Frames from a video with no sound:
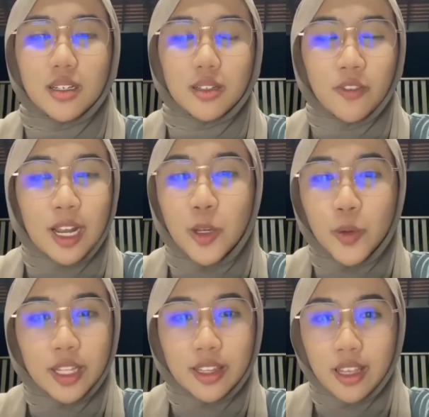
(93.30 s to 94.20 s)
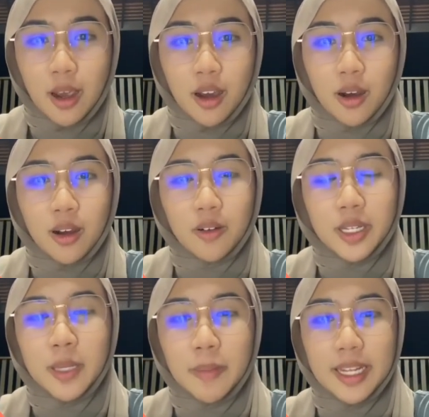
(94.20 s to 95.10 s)
valuing their
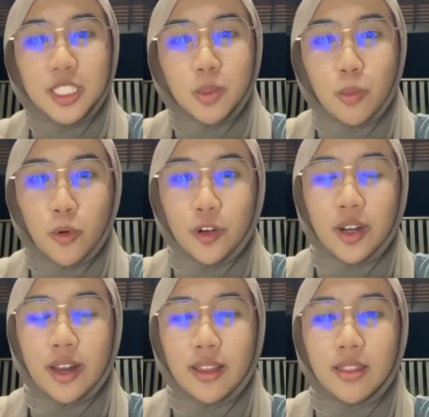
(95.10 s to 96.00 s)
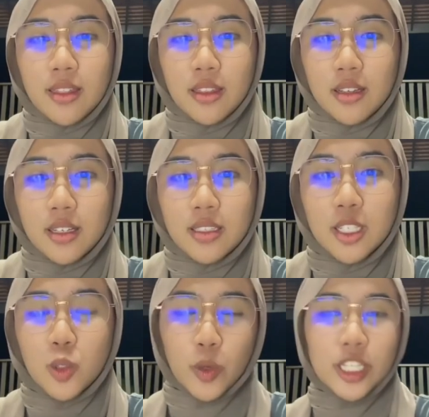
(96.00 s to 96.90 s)
image more than the
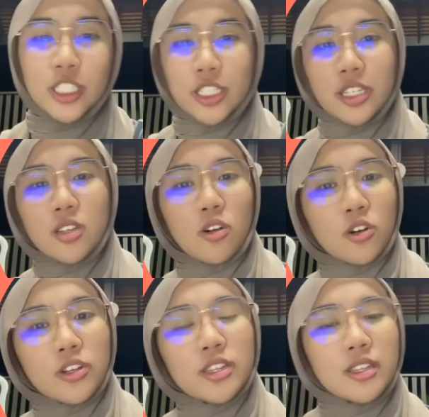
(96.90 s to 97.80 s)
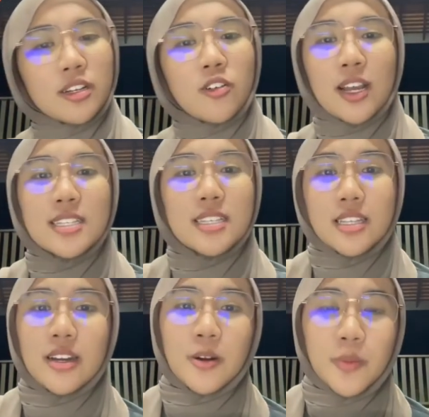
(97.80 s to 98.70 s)
situation or the crisis
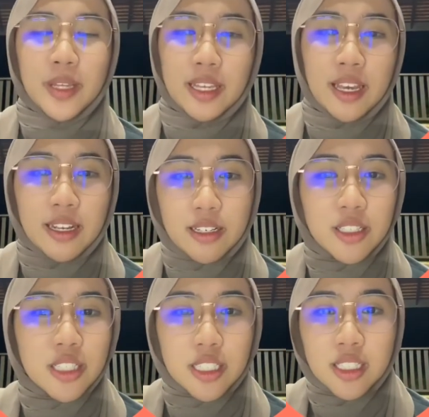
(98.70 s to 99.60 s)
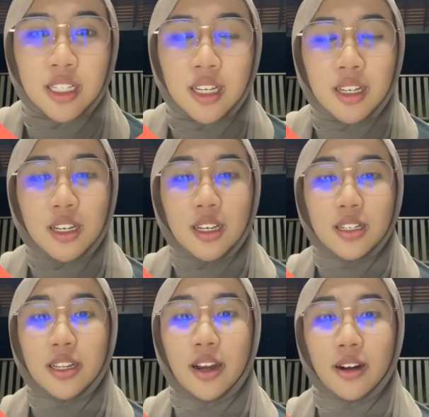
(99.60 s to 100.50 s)
that are being handled
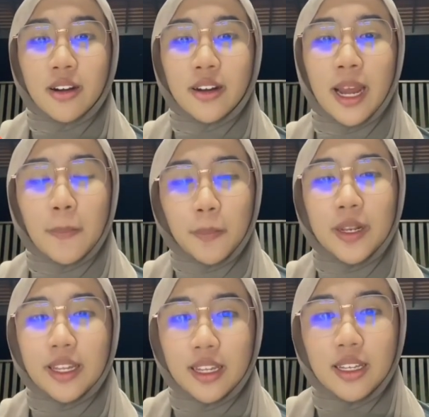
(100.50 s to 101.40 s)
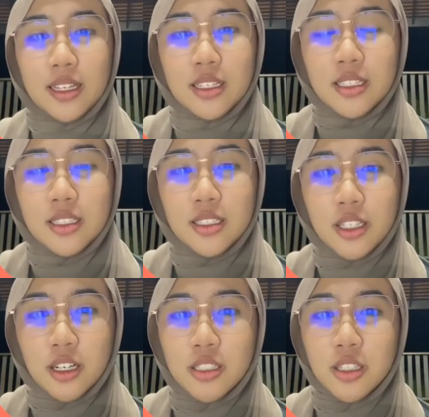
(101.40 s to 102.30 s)
that are happening in
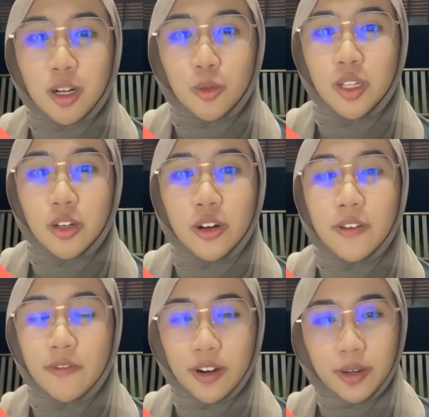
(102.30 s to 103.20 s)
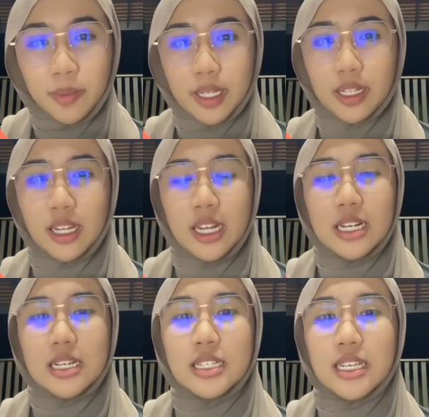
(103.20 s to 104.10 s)
their surrounding or environment.
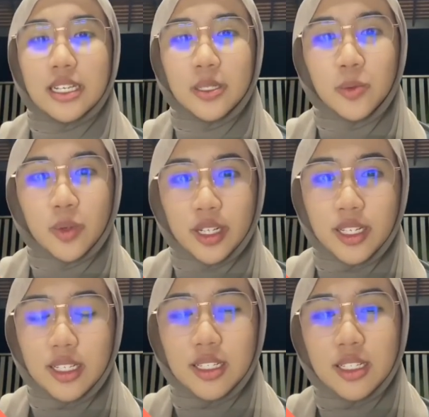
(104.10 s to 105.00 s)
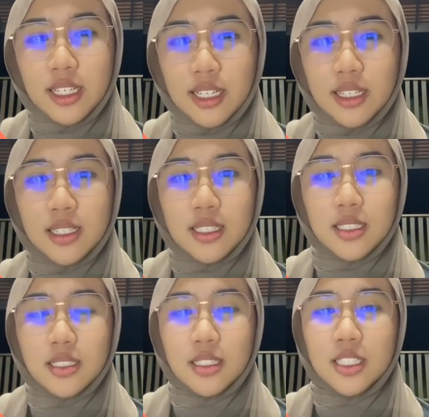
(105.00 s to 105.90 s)
The second one is
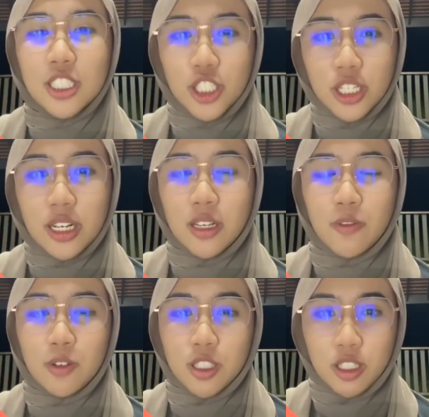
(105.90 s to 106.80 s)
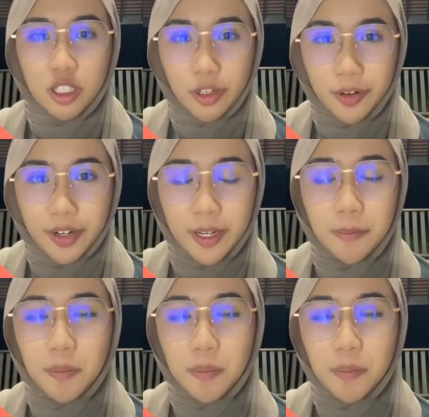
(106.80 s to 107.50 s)
decision and diffusion theory.